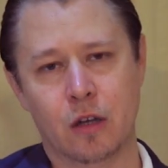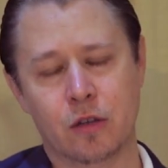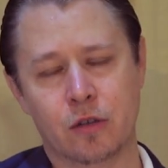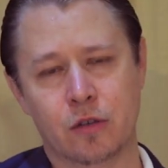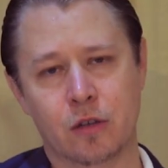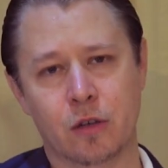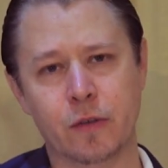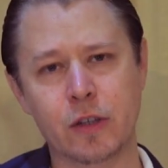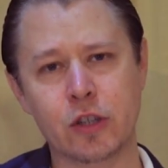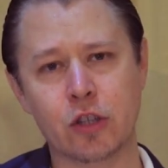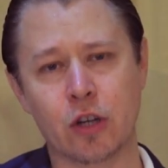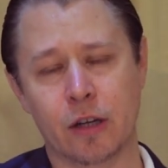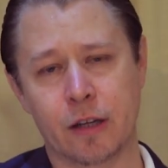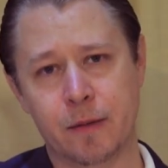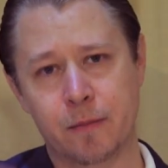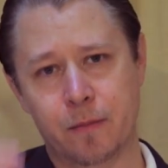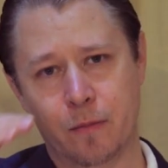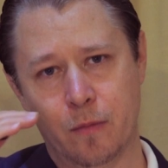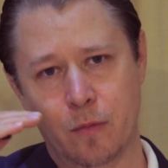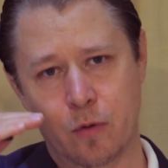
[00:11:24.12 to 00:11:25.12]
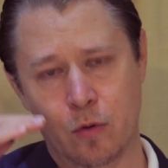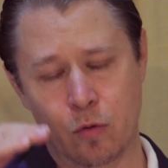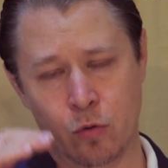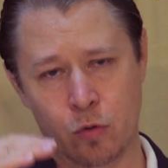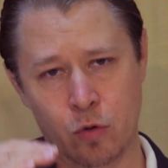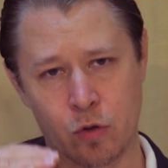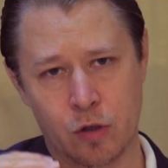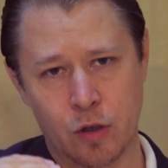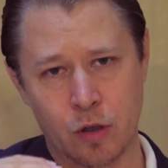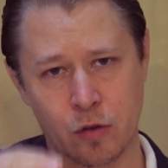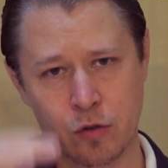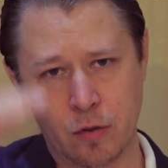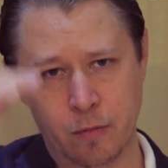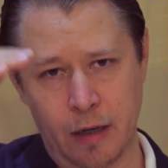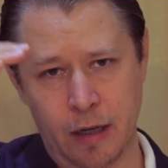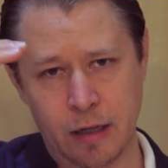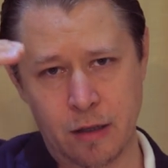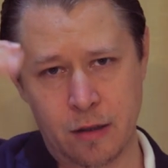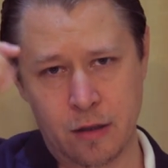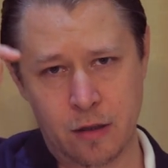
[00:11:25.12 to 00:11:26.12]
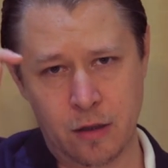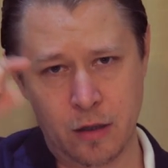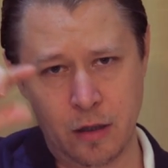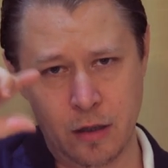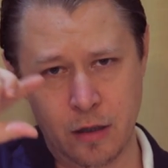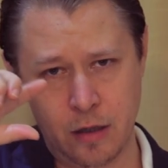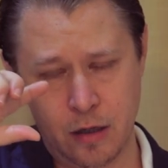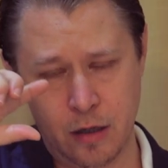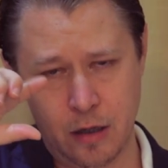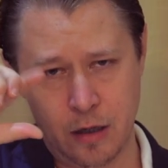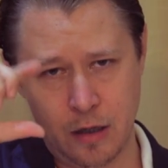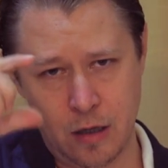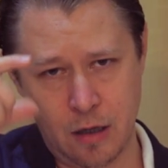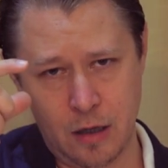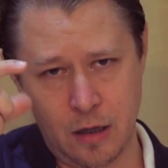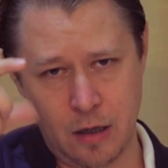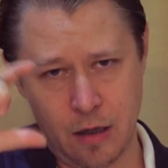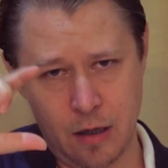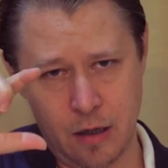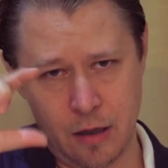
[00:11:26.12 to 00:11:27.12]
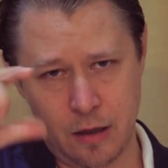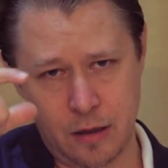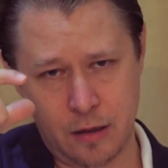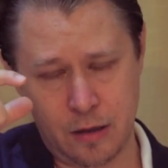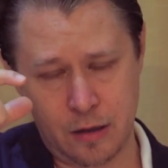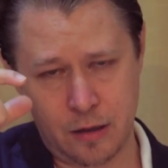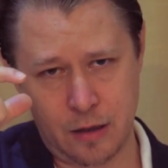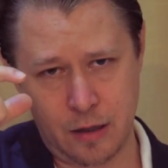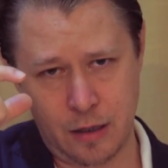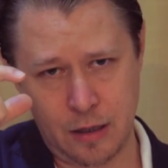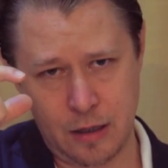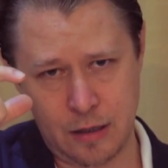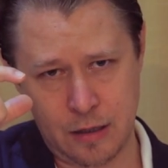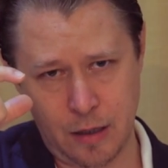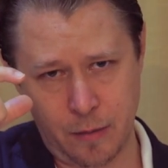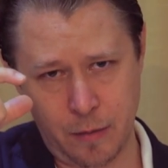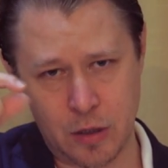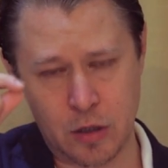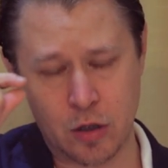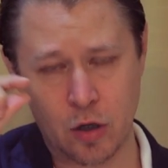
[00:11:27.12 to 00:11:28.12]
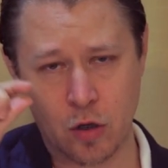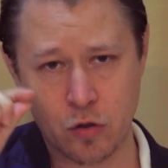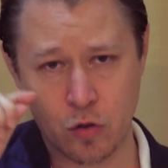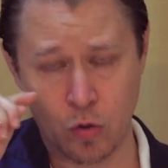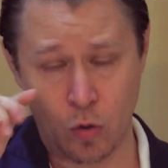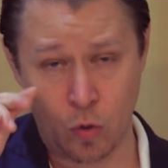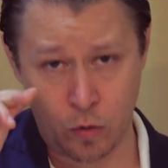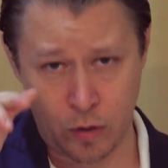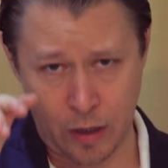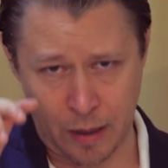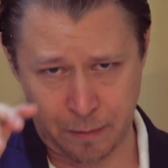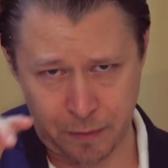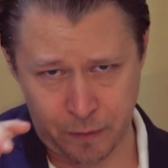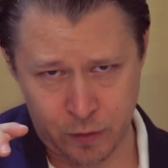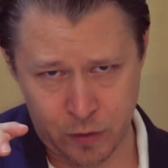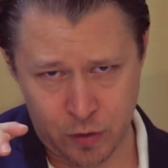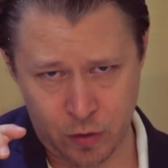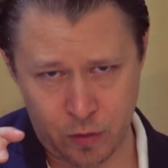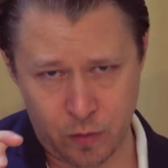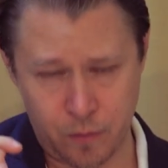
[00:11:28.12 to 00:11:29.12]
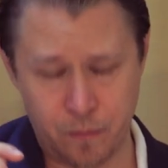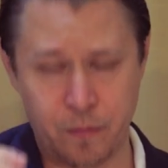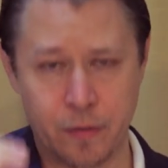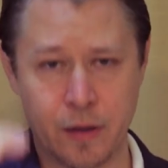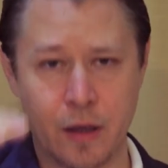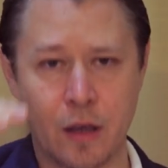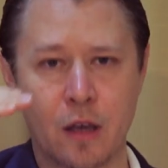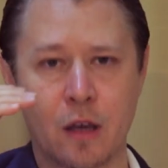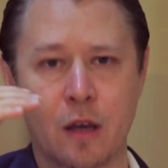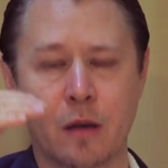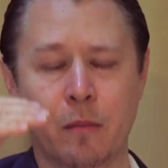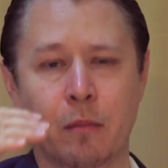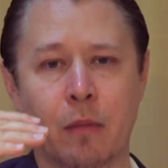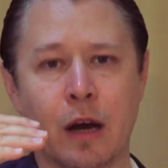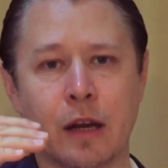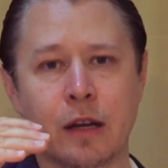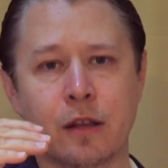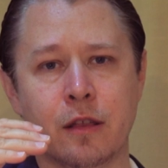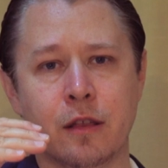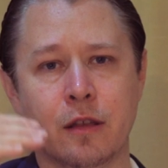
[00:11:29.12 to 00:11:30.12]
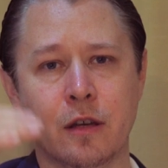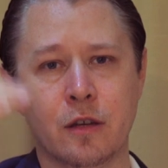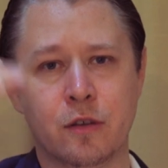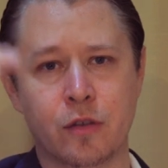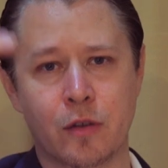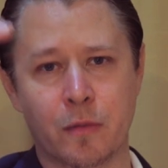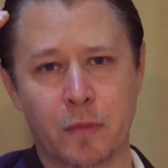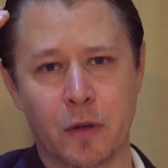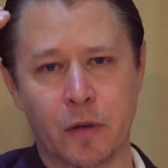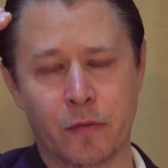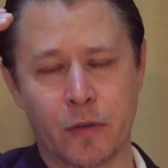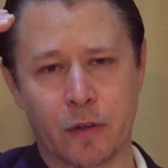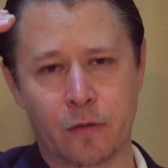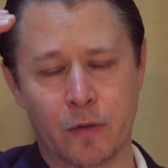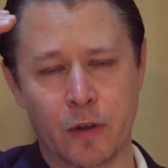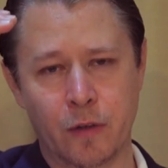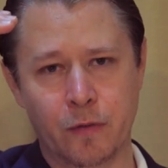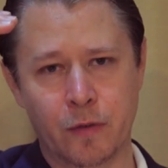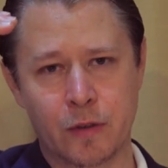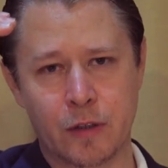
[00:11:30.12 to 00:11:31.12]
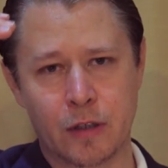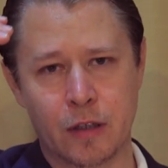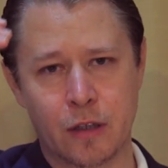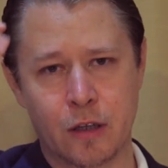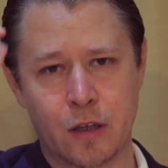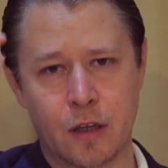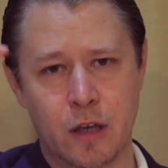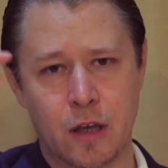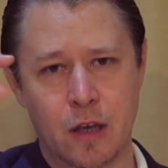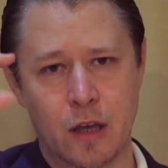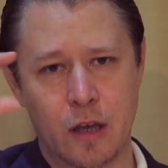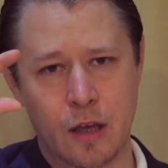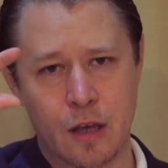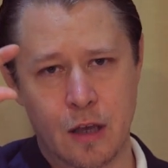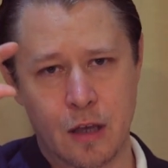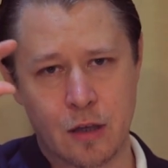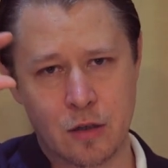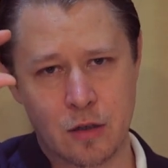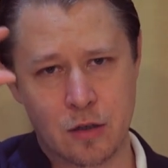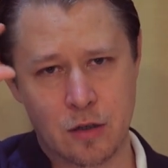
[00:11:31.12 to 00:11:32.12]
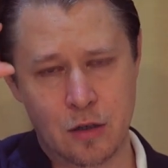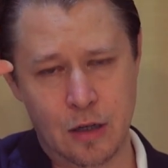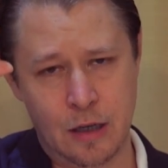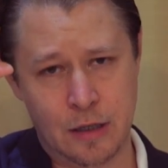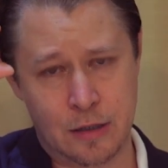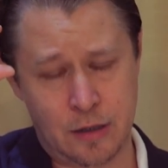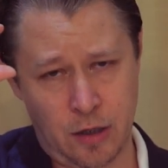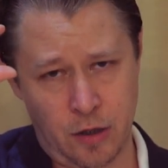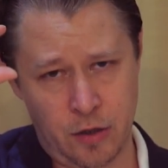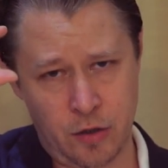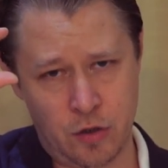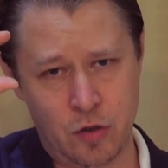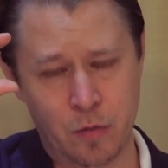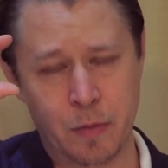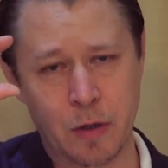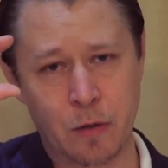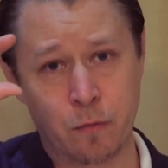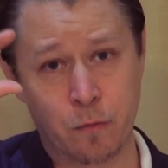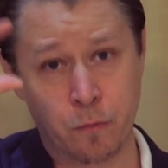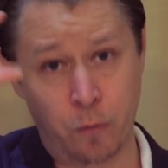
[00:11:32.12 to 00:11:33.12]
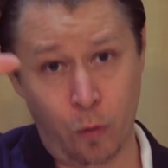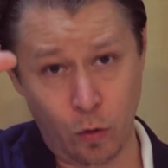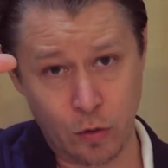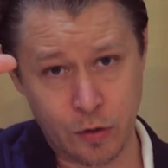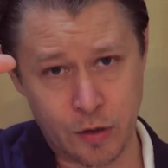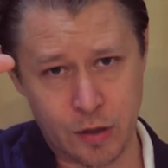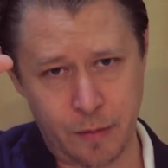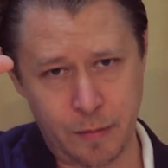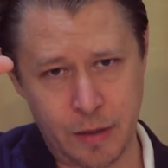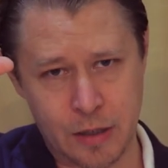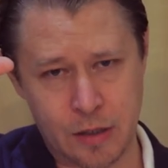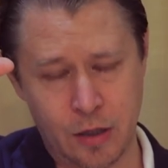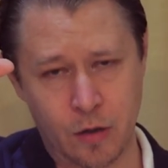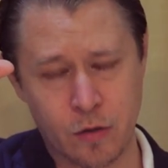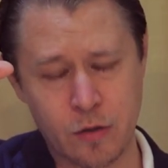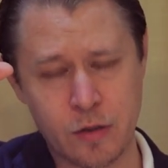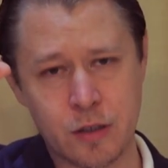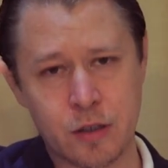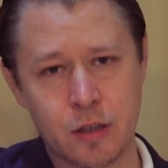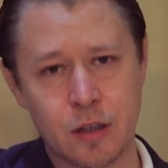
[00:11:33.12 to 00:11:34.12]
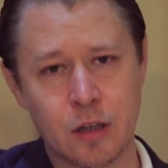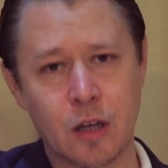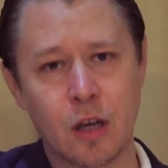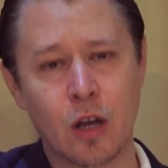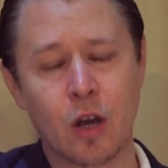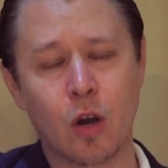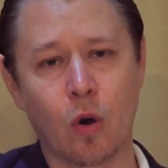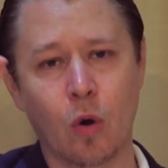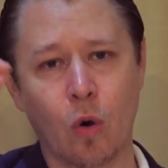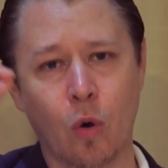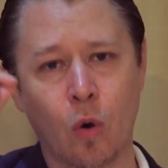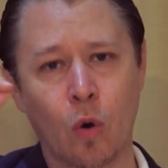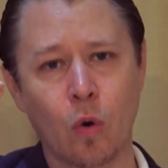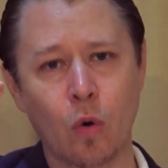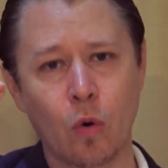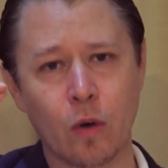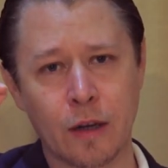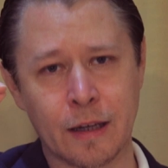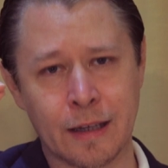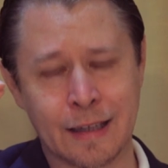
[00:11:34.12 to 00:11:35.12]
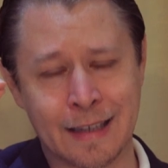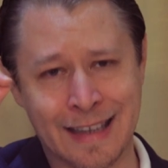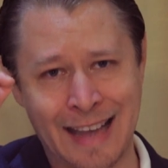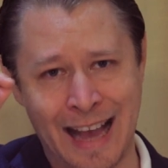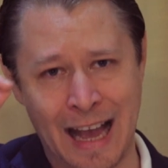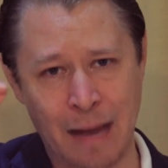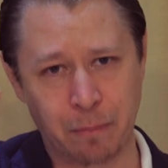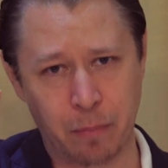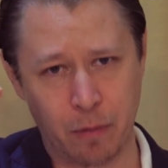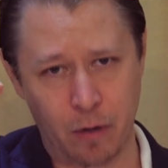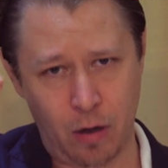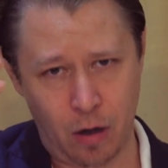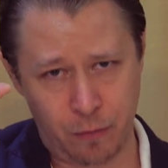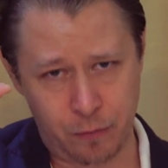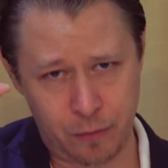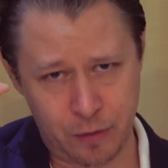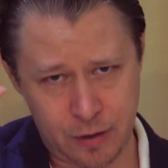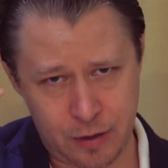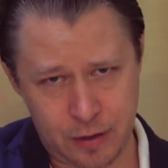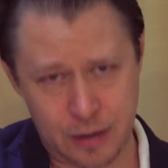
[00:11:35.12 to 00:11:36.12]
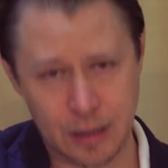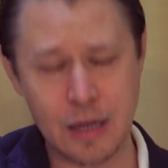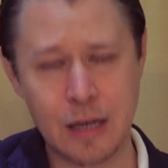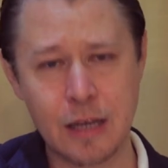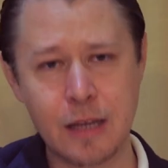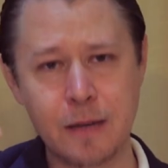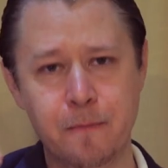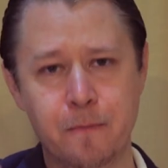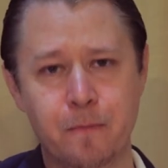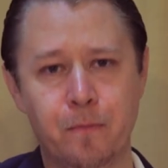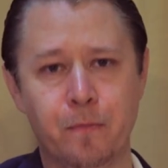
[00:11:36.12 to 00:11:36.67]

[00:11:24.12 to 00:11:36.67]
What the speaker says: So visually, root note to minor third, 3 semitones, or gap of 2. Minor third to perfect fifth, it's going to be 4 semitones, or gap of 3.